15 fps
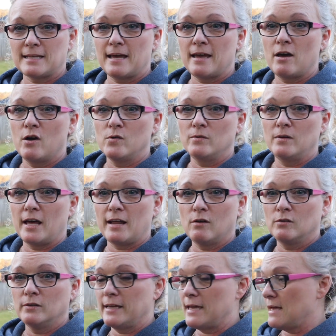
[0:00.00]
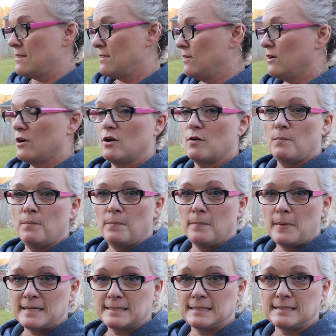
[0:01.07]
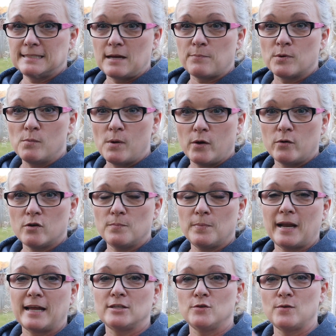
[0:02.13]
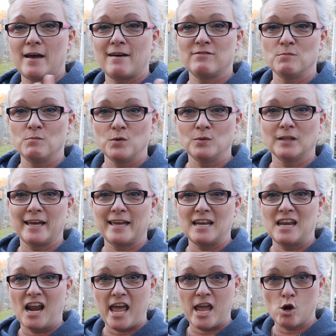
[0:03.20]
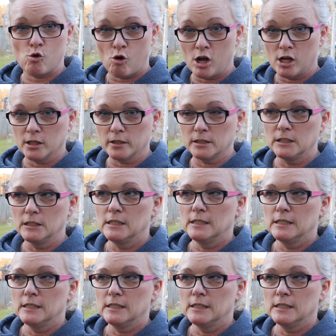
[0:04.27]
I own not only their basic stepper motor, but I do have the Moonlight Nightcrawler.